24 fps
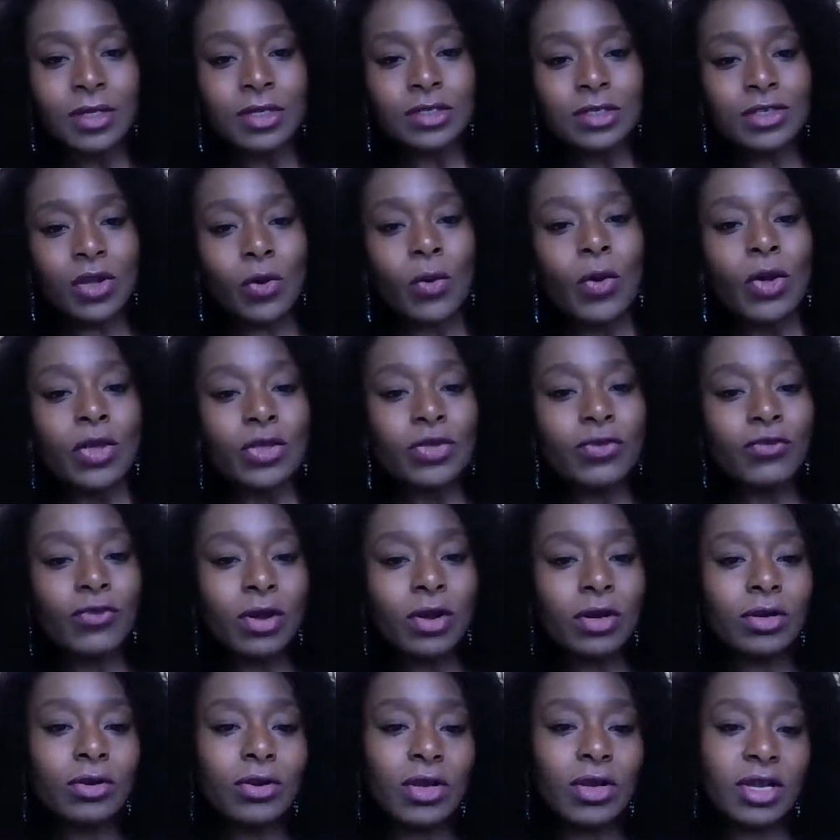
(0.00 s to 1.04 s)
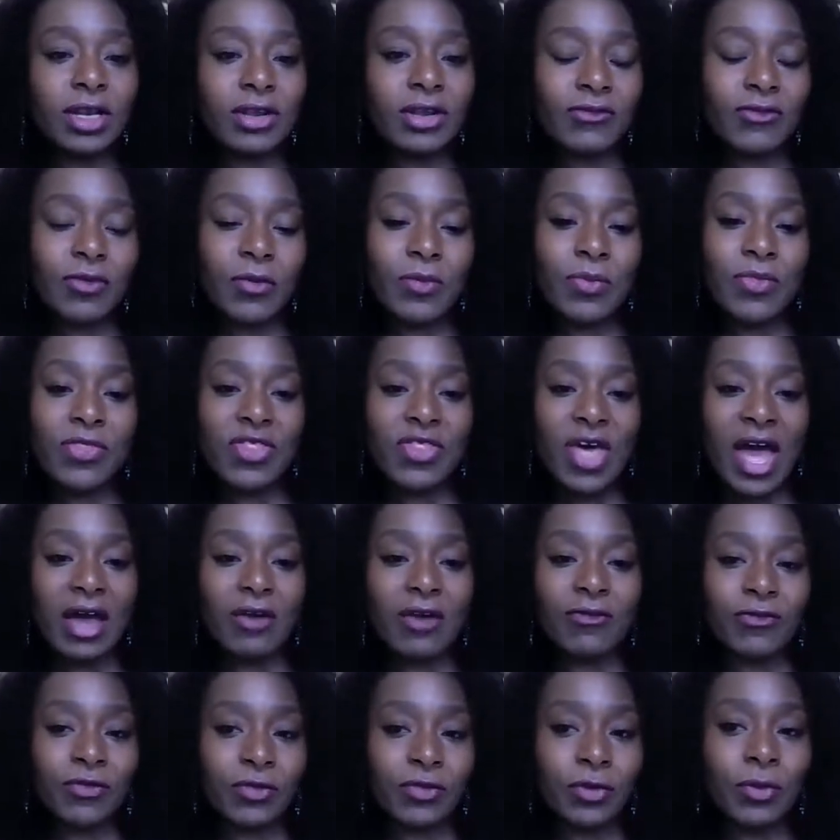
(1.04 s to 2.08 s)
So you've got to look at it from
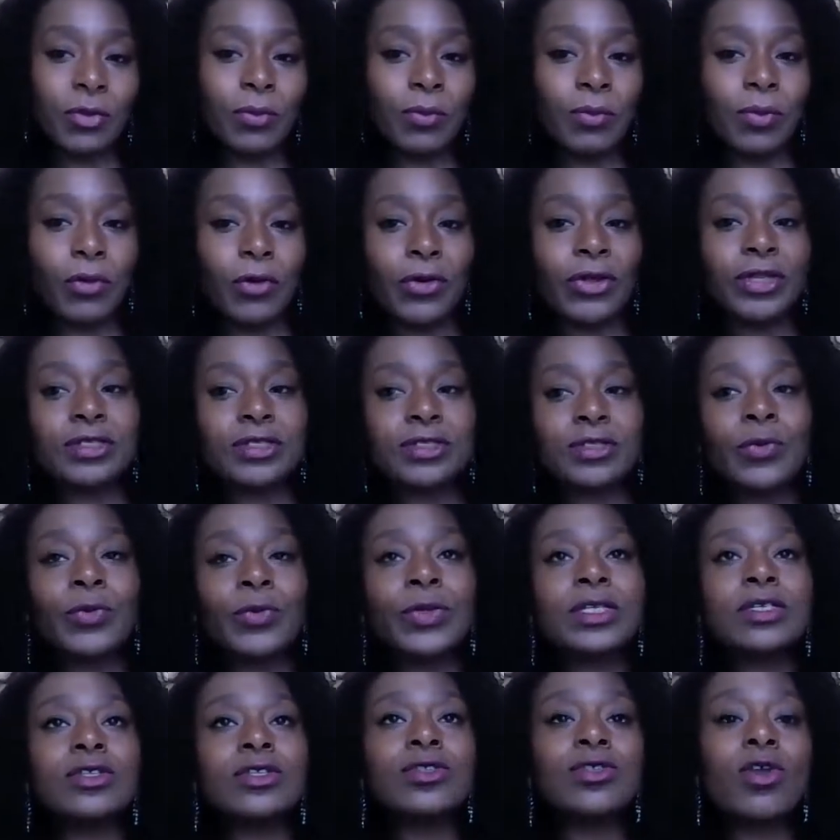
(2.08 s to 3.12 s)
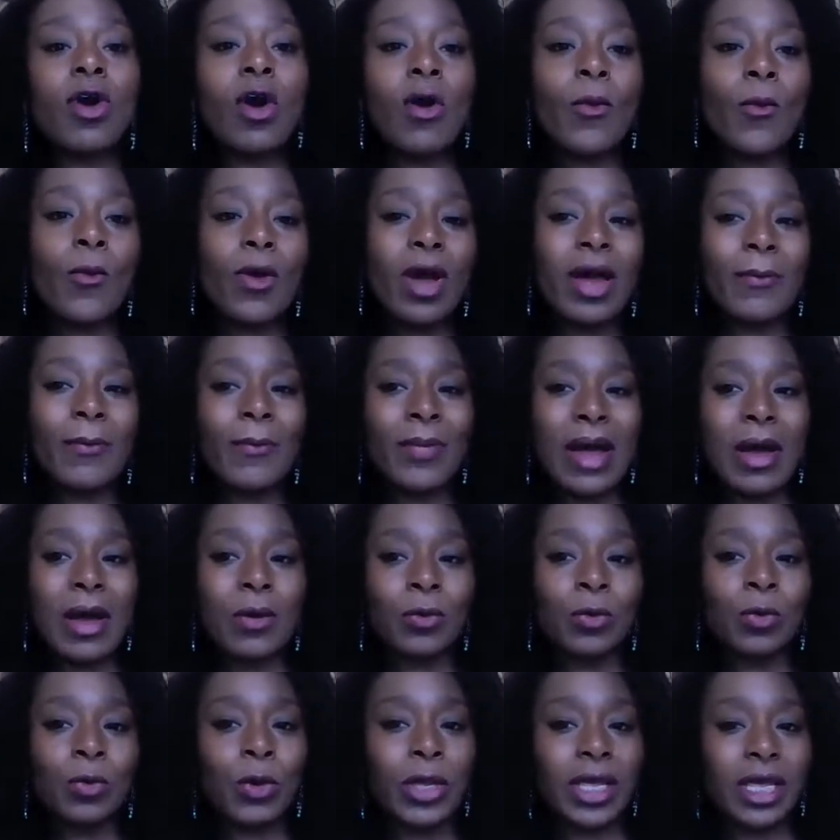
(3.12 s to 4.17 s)
that viewpoint. So it's not about
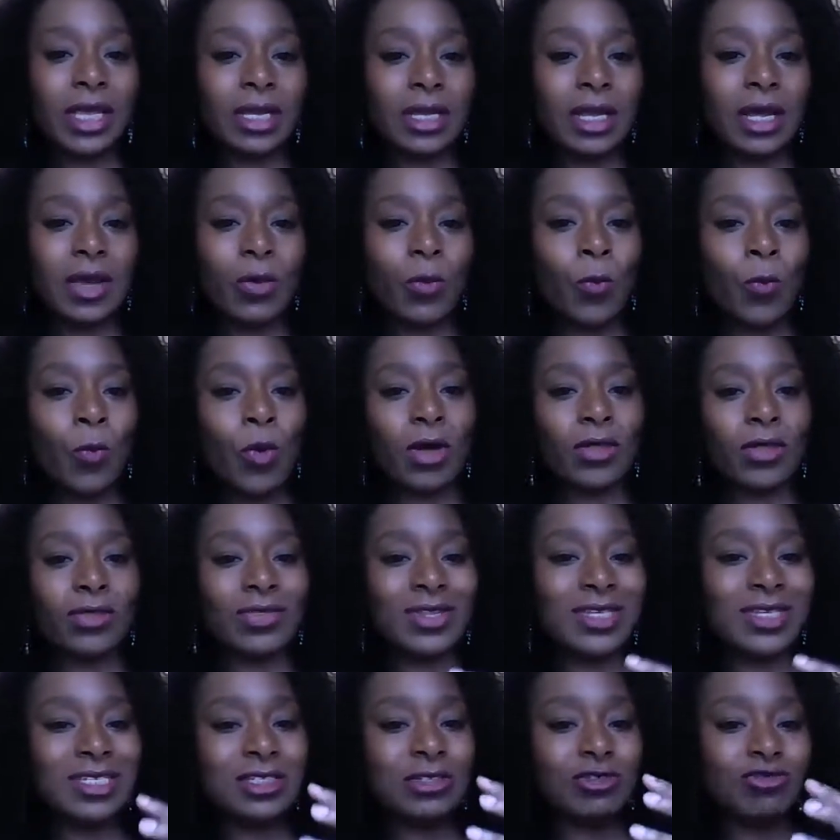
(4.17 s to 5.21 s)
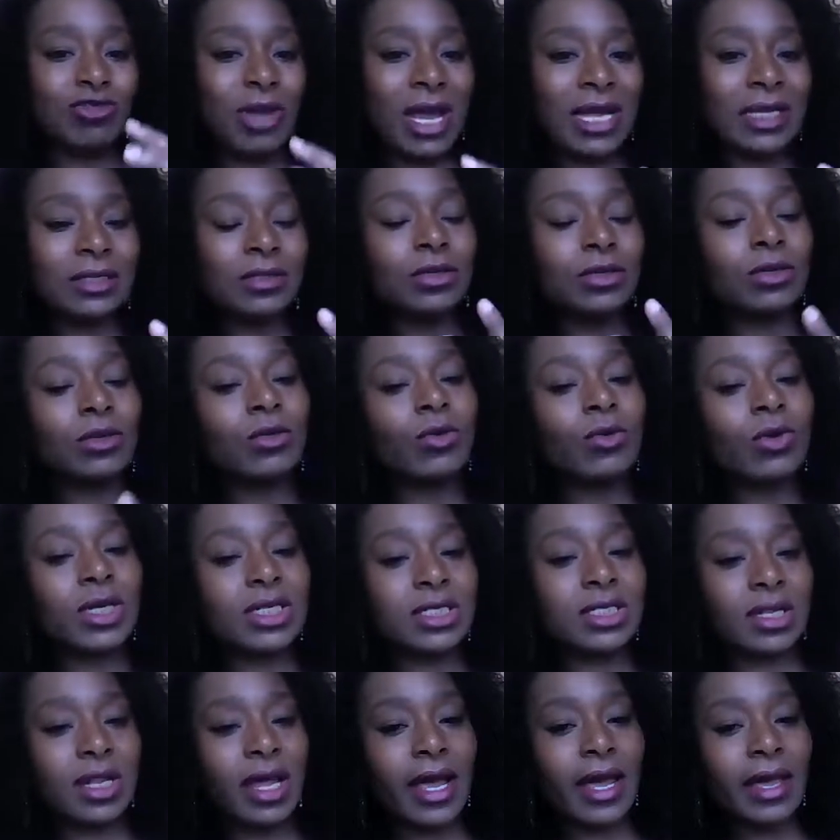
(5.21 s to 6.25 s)
looking at what the strand
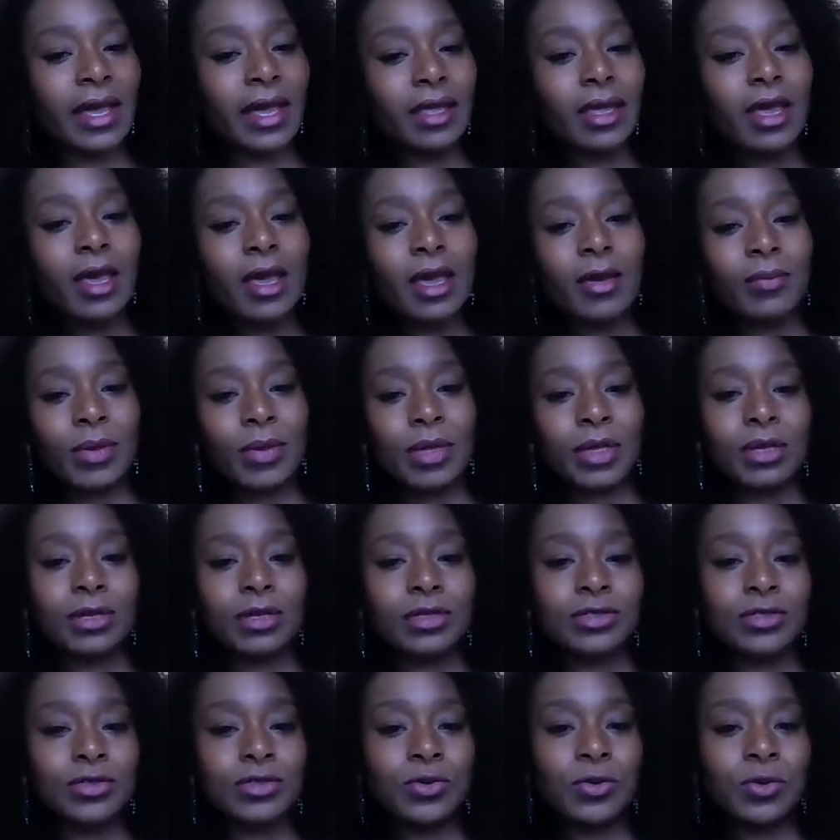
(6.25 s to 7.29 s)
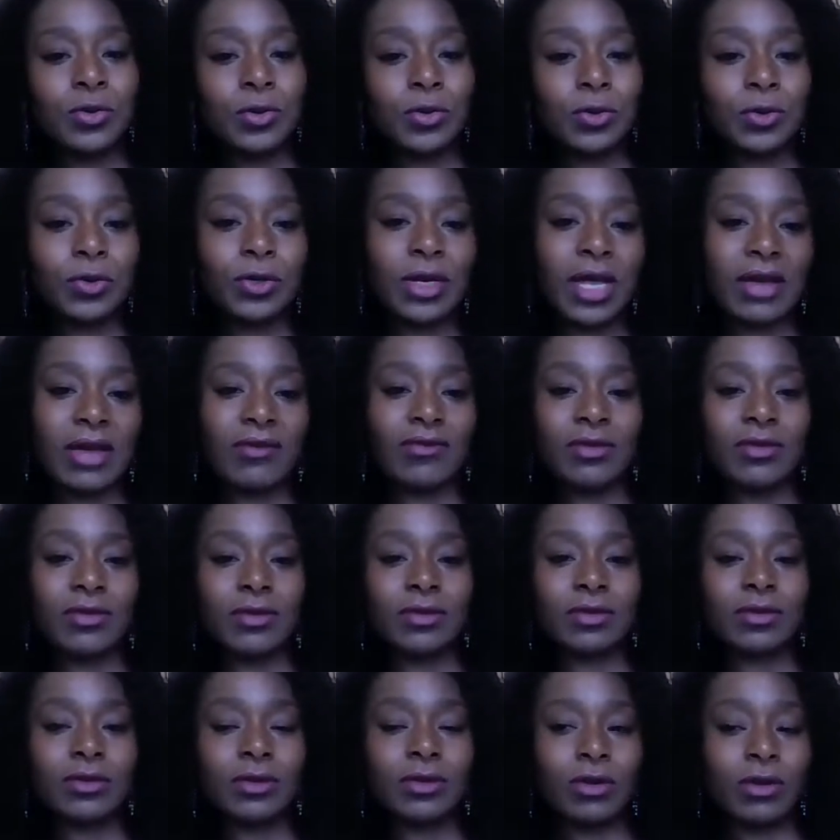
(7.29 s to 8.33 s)
looks like, because you could have,
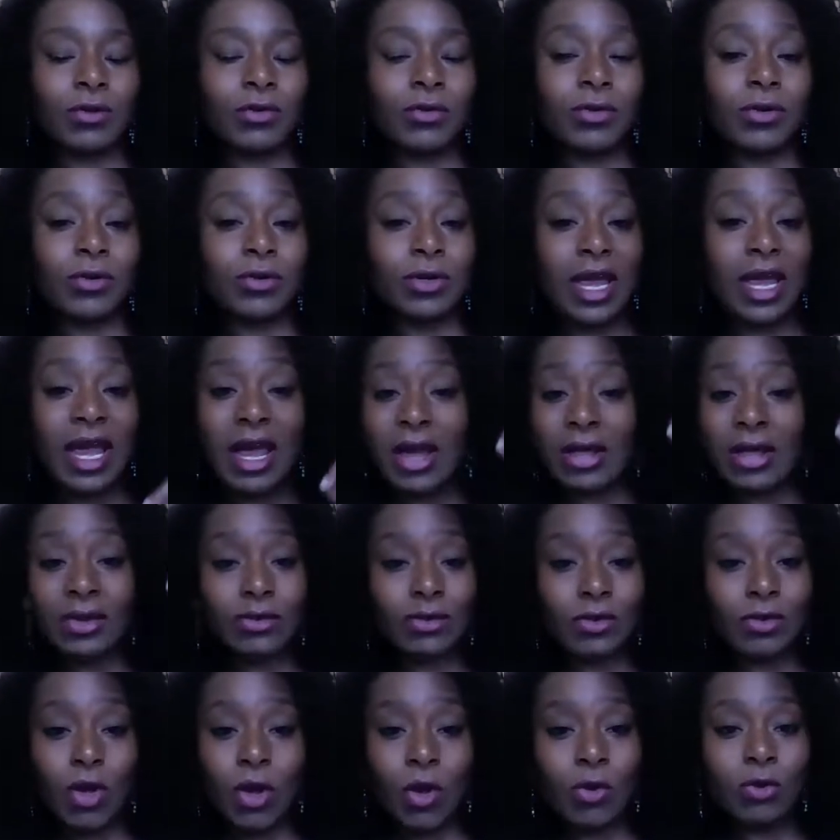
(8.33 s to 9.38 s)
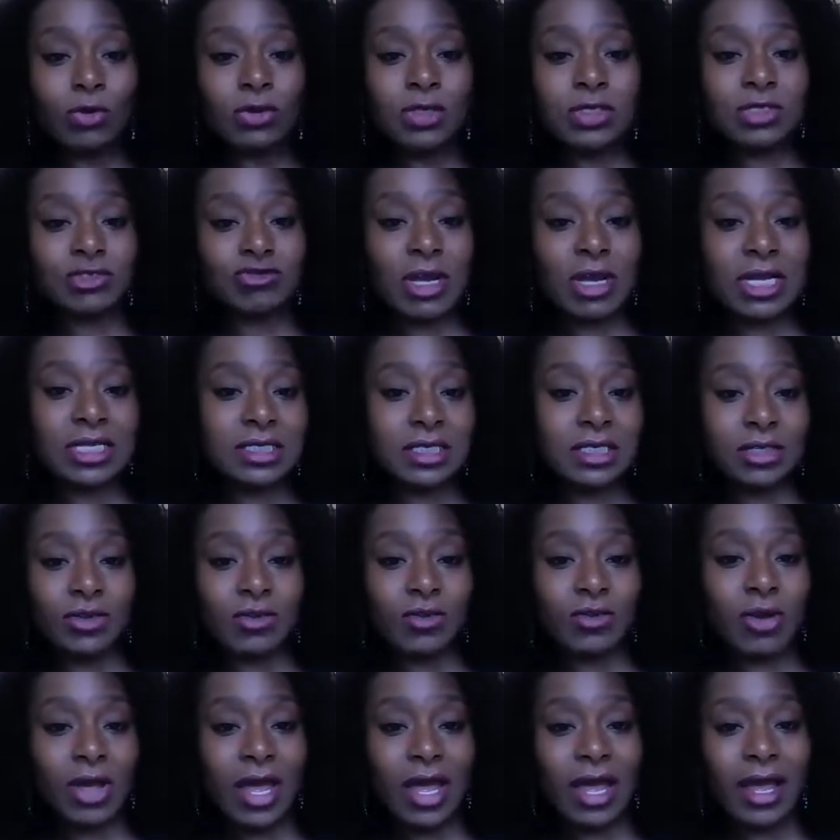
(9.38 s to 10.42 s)
you could hold the strand in
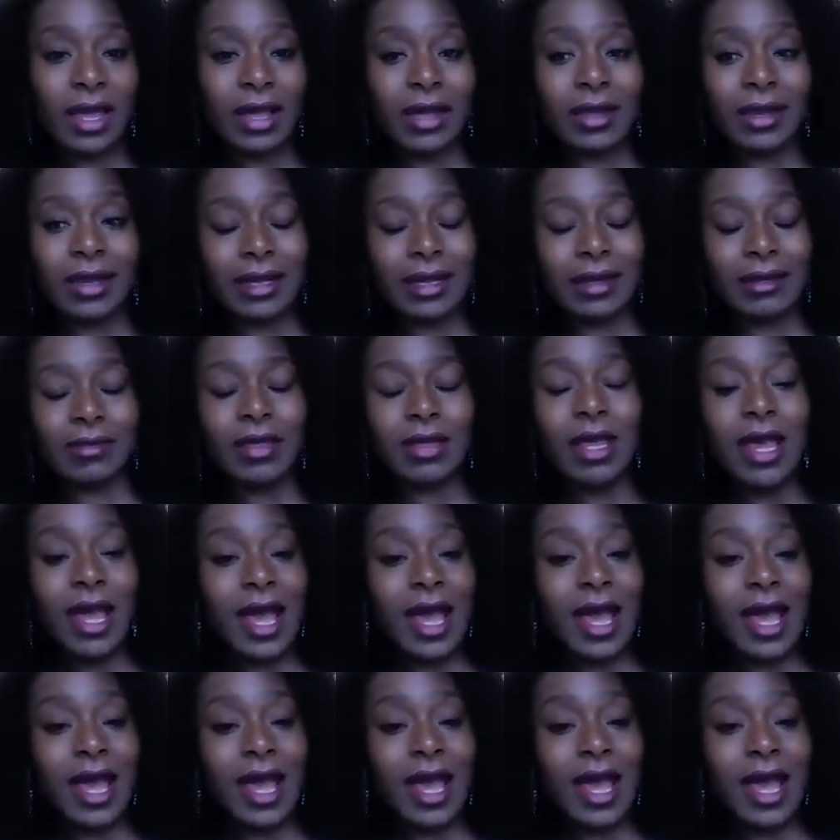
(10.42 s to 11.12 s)
your hand